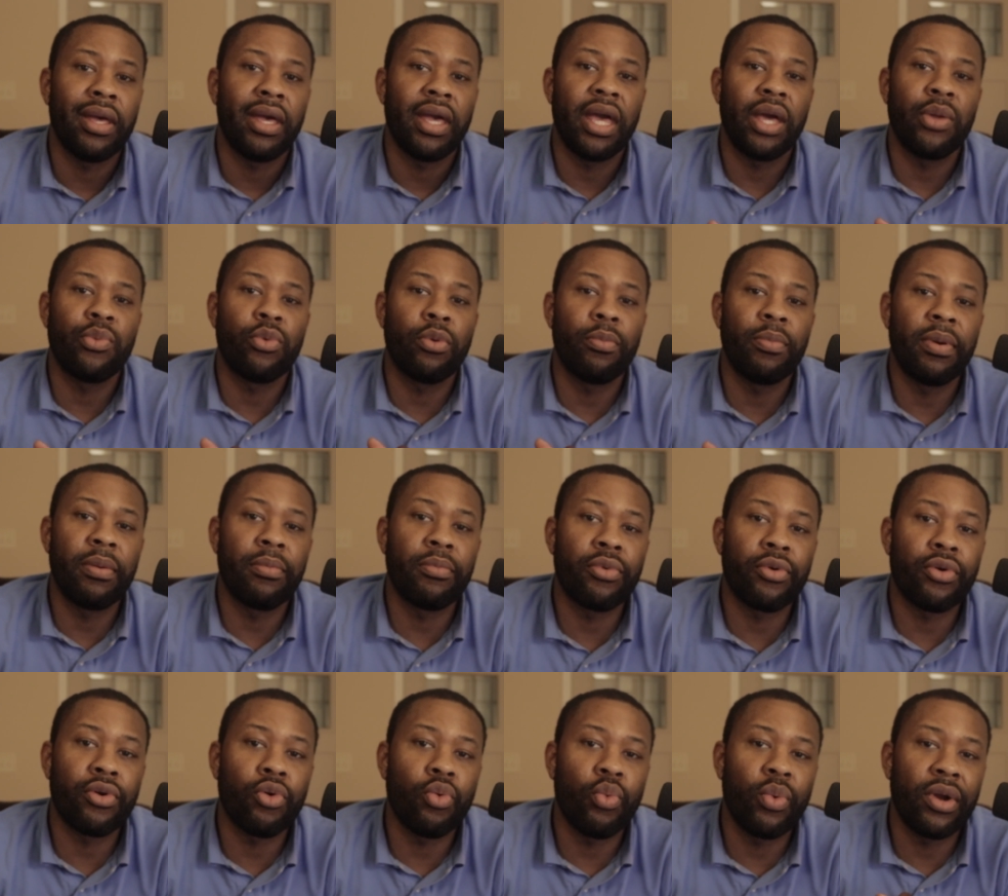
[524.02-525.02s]
And
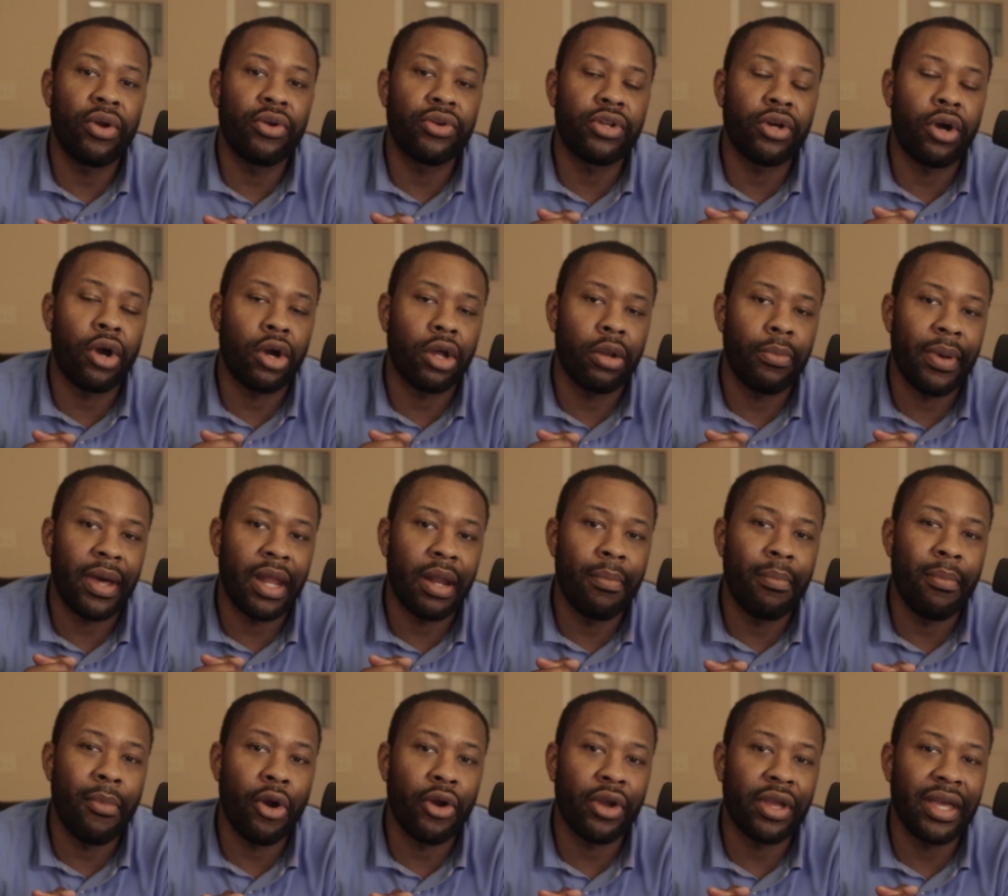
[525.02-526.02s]
remember, we are talking about a
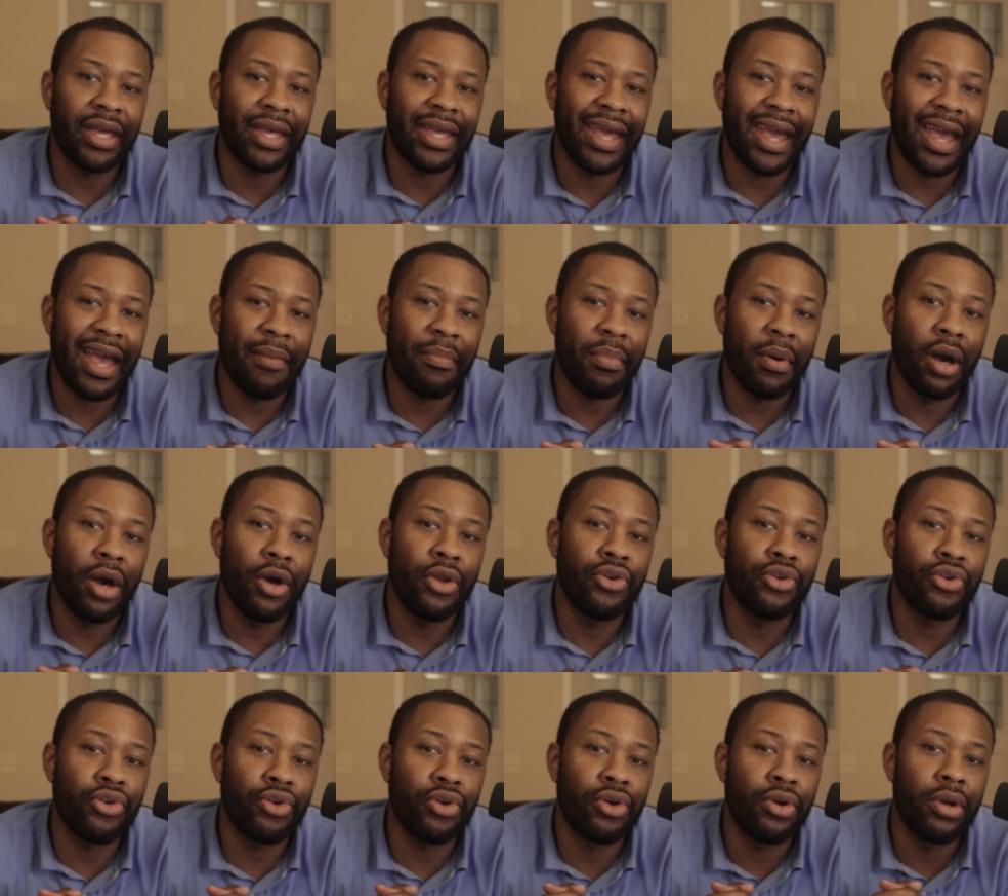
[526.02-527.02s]
market cap
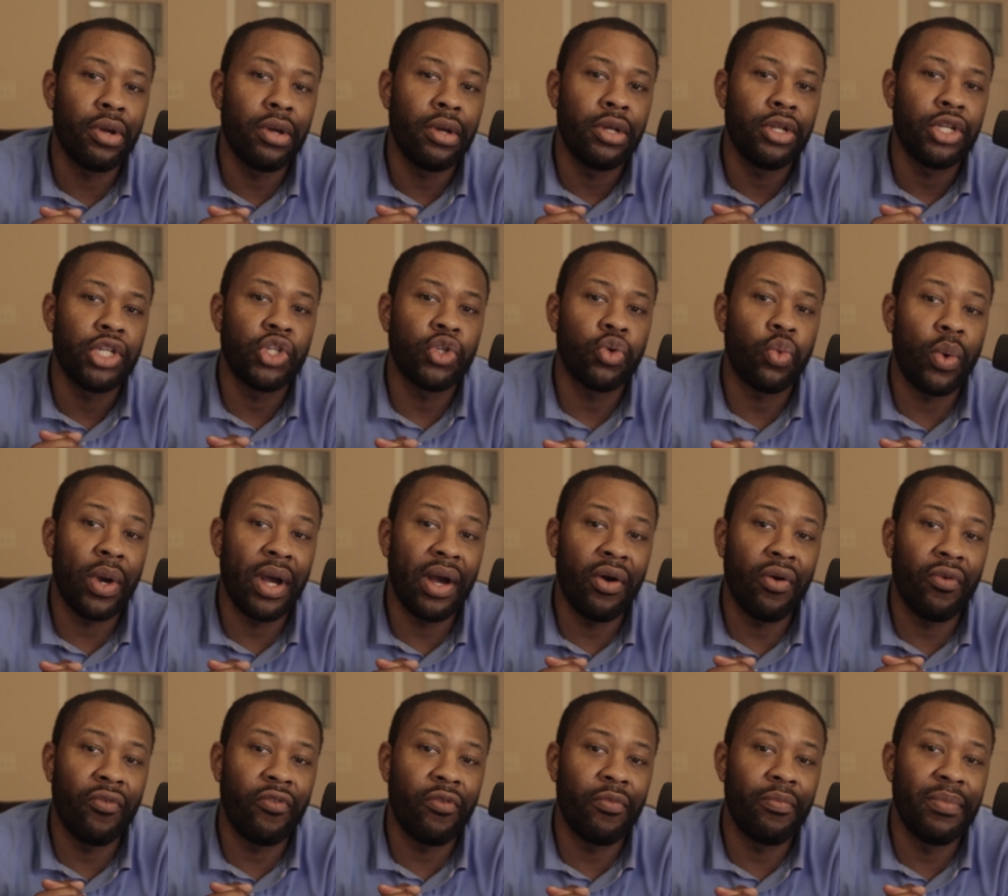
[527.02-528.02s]
under
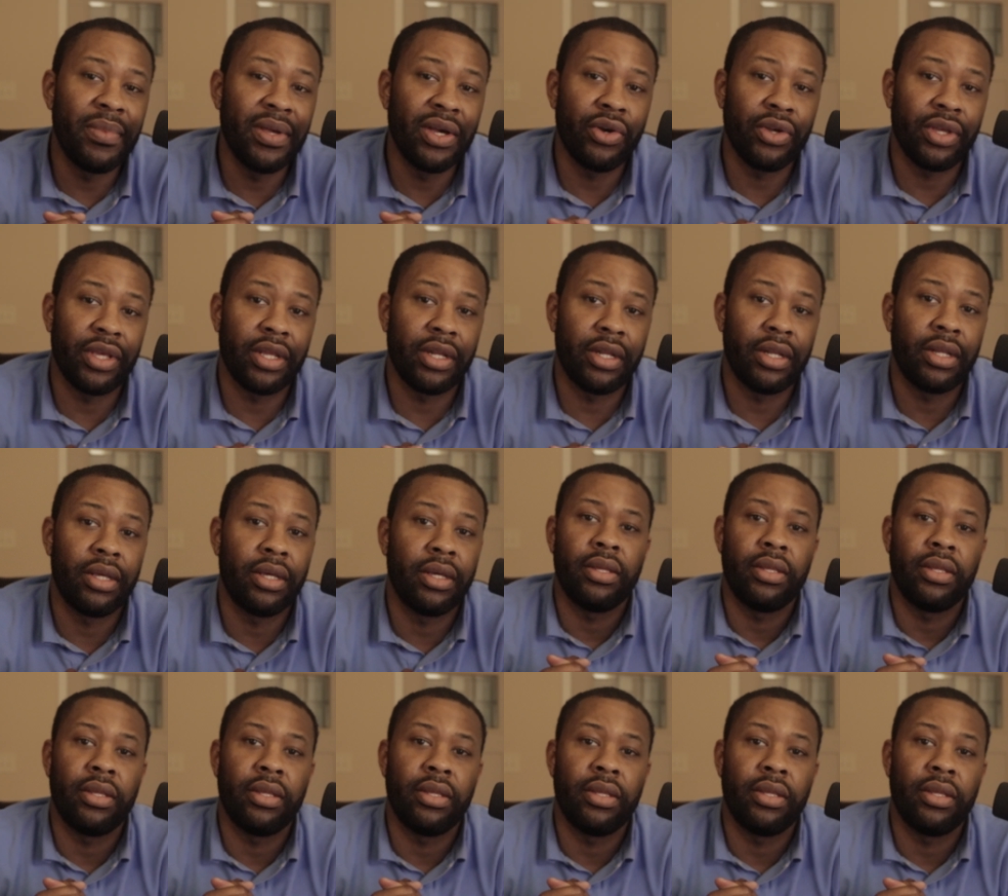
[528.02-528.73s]
12 million.